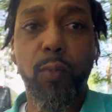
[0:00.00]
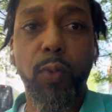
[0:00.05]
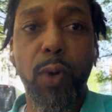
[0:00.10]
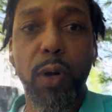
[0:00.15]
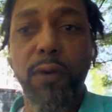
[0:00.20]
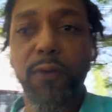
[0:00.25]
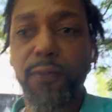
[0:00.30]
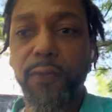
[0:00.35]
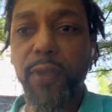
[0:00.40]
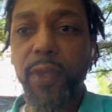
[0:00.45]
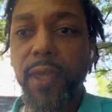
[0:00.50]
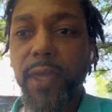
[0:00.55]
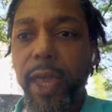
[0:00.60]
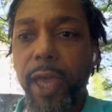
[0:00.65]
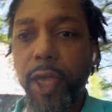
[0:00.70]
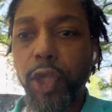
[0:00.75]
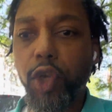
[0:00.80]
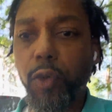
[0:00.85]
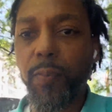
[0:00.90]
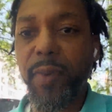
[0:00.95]
wealth
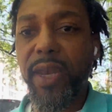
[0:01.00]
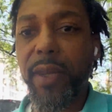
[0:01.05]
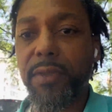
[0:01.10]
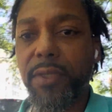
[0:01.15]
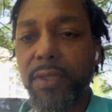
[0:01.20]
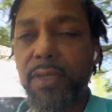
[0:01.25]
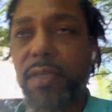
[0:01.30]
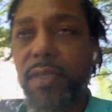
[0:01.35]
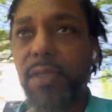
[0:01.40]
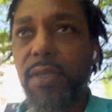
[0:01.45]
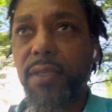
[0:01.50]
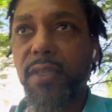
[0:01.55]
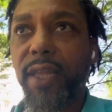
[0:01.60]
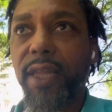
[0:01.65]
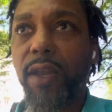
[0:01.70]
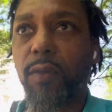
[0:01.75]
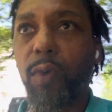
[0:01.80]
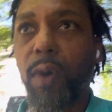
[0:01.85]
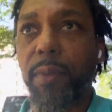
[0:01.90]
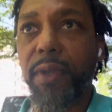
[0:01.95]
and you being able to sustain
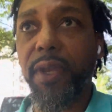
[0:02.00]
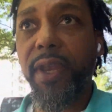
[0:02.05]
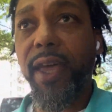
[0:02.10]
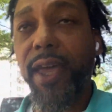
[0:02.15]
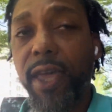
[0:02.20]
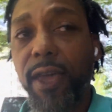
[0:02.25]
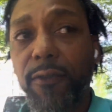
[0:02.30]
a woman. Now,